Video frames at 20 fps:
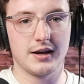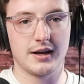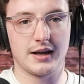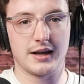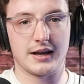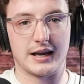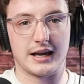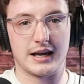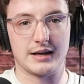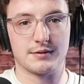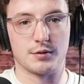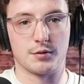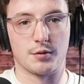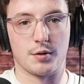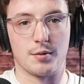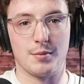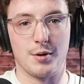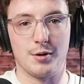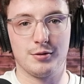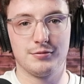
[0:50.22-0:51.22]
And I have a
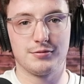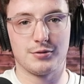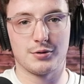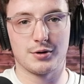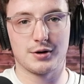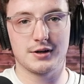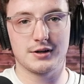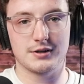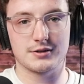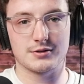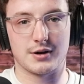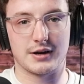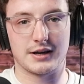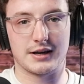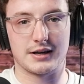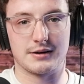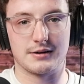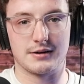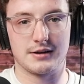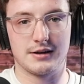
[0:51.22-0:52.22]
remote for it, so I
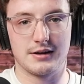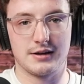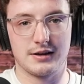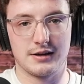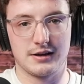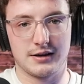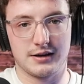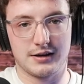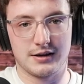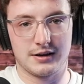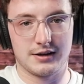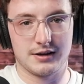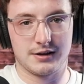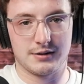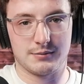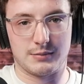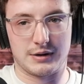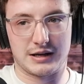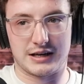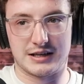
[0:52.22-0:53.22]
can
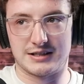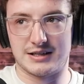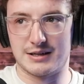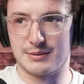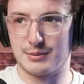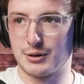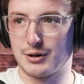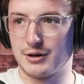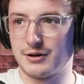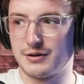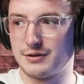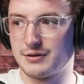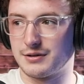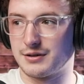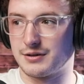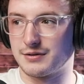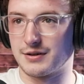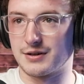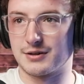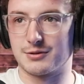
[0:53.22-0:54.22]
make it dimmer
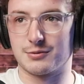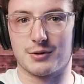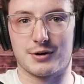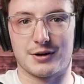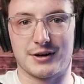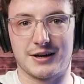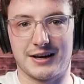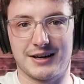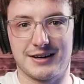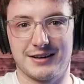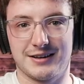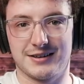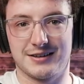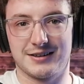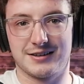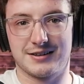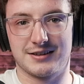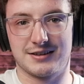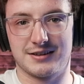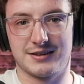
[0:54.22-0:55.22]
if that's working.
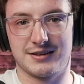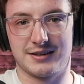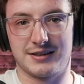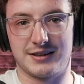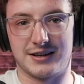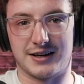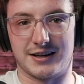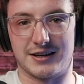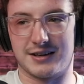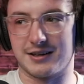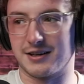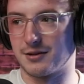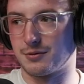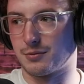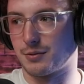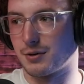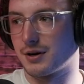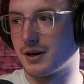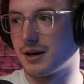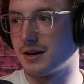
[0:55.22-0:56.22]
Yeah, it is
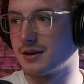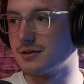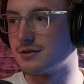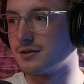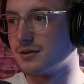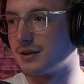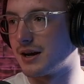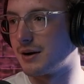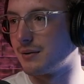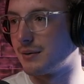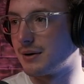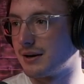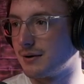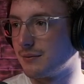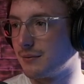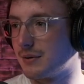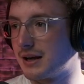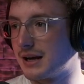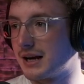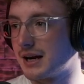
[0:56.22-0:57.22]
working. So now we
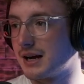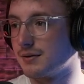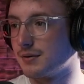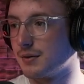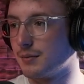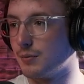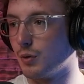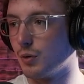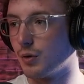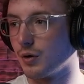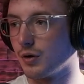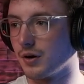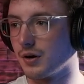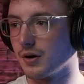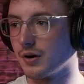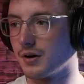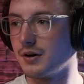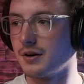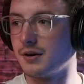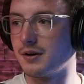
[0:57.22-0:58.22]
can have a
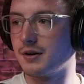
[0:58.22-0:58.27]
more